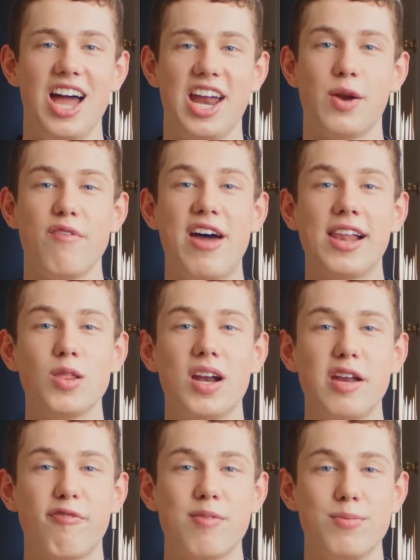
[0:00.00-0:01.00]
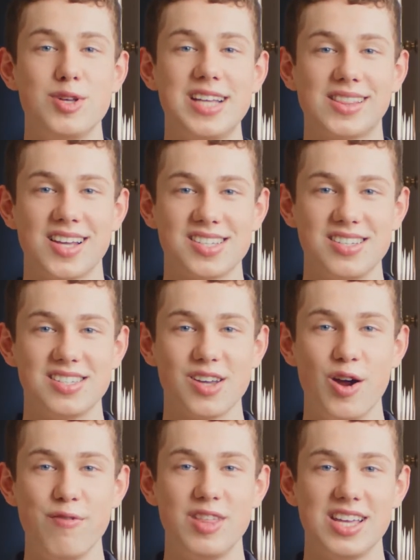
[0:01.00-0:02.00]
Now I've had a lot of different music lessons
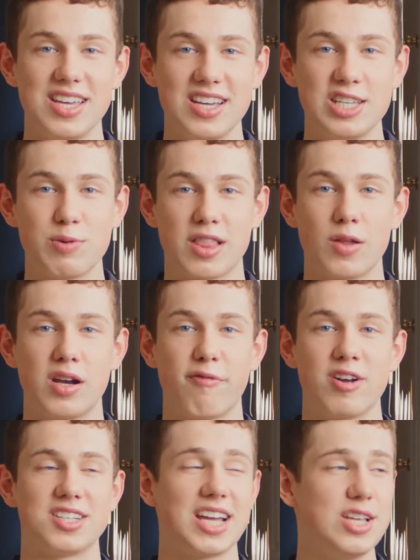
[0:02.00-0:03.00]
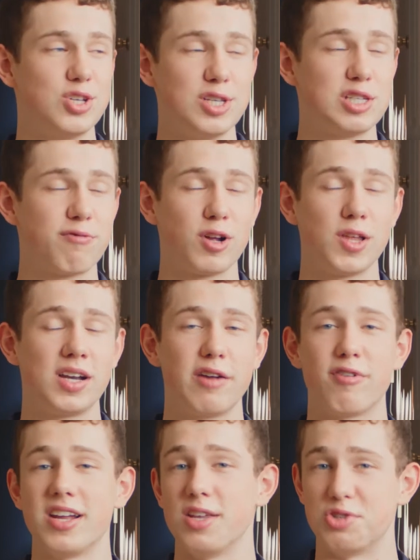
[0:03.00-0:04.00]
over the years with a lot of different teachers for a lot of
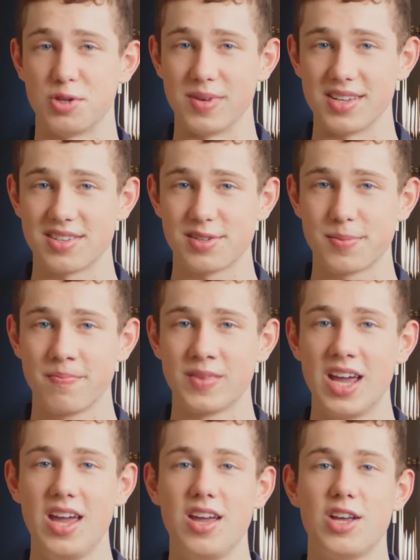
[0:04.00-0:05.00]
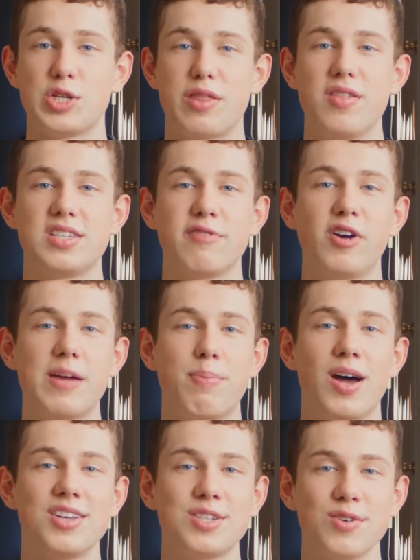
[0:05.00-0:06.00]
different instruments. So I think this is a very
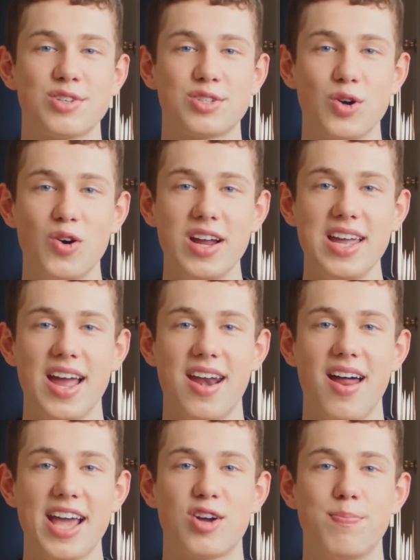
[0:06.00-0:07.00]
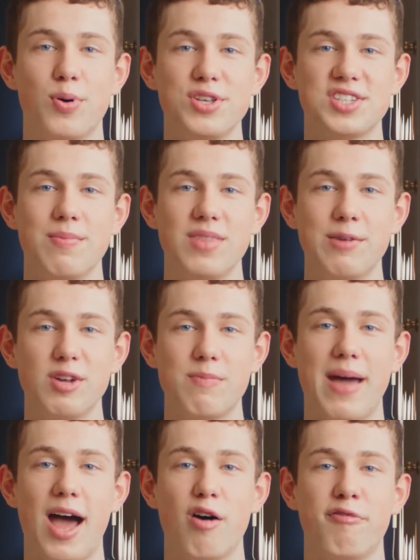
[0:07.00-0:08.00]
personal story and I could put something really
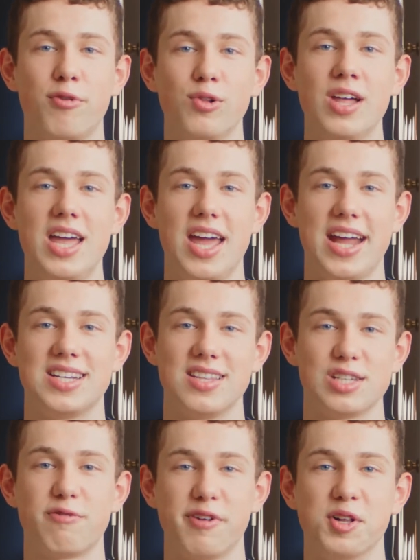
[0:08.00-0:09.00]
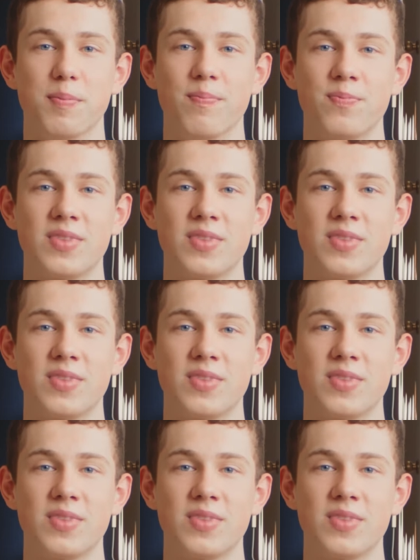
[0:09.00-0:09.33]
powerful into this film.